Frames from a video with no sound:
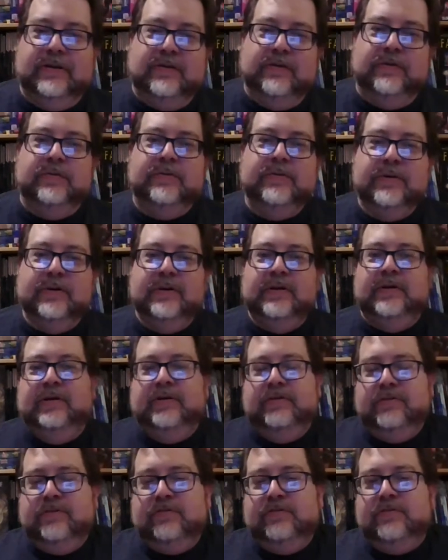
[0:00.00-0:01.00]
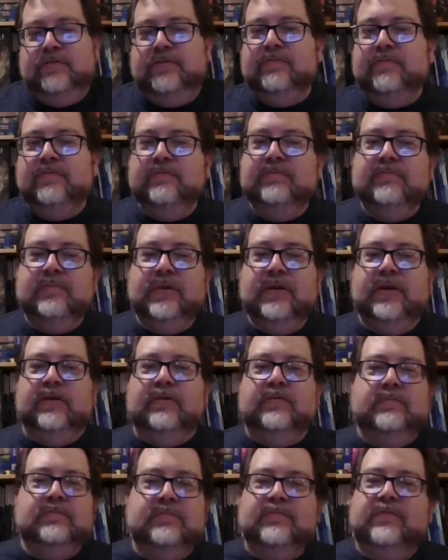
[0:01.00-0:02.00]
too. Just, you
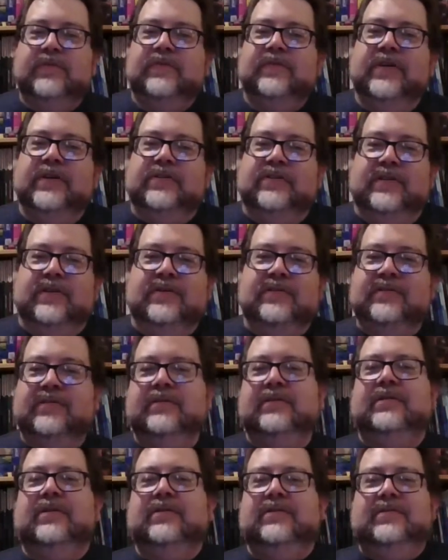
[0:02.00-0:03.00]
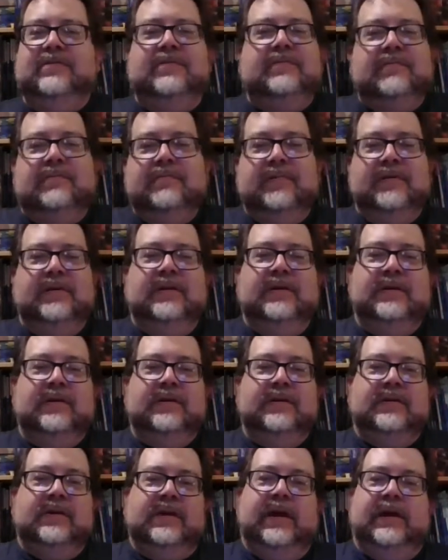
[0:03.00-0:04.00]
know, for funsies. Because,
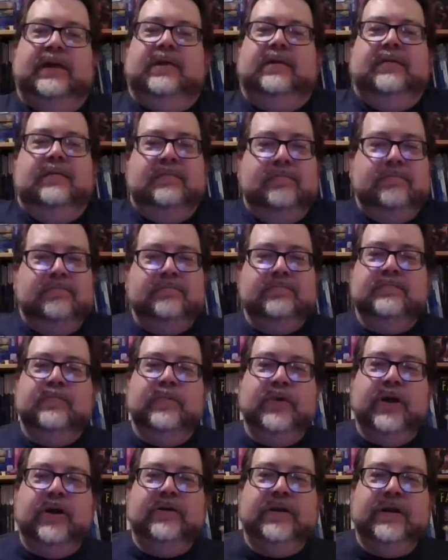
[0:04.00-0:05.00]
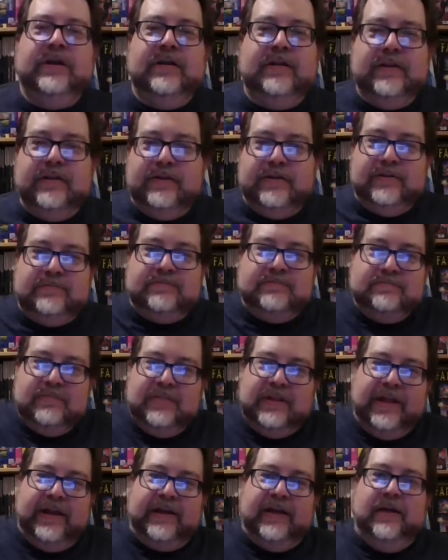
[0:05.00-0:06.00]
hey, we all need a little
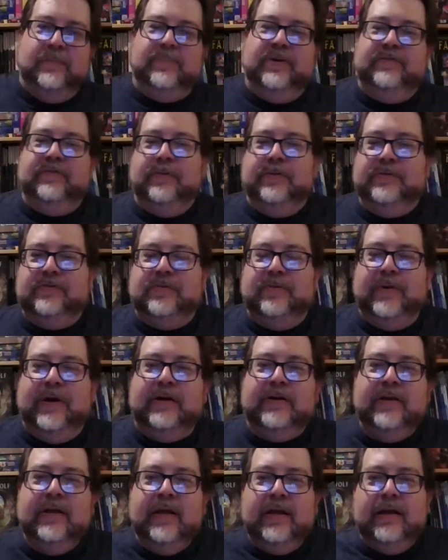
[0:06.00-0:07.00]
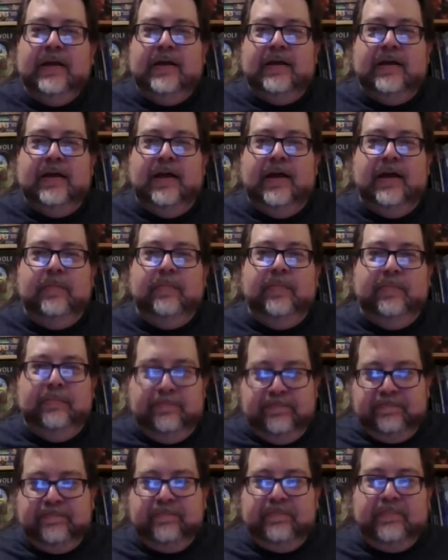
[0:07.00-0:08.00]
leg up every once in a while.
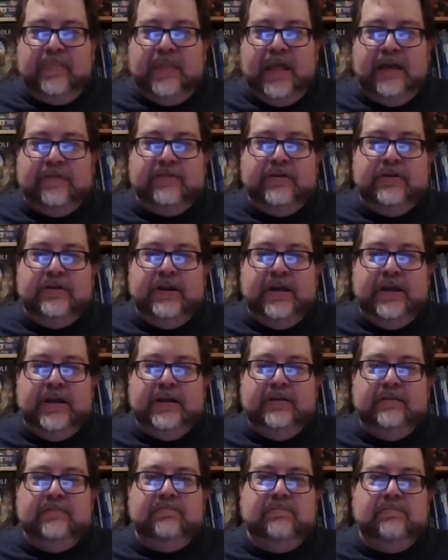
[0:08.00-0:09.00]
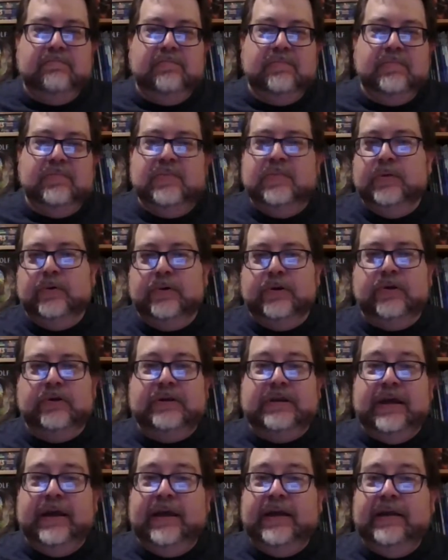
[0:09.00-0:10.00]
Have a good night or
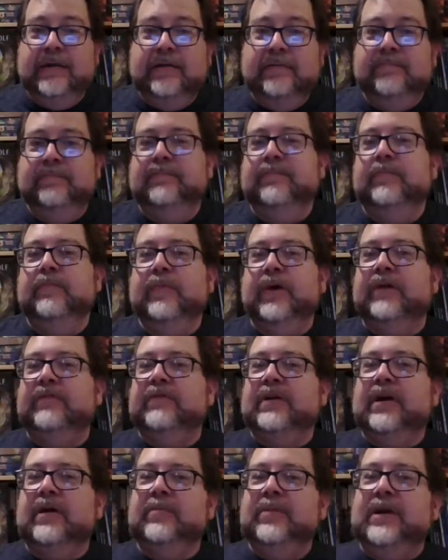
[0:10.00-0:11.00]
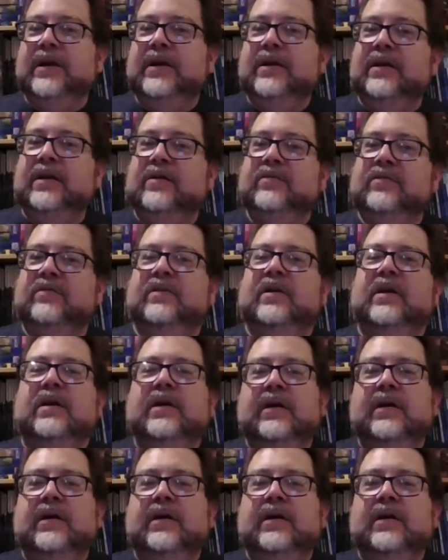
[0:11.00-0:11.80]
good day, whatever time of day it is.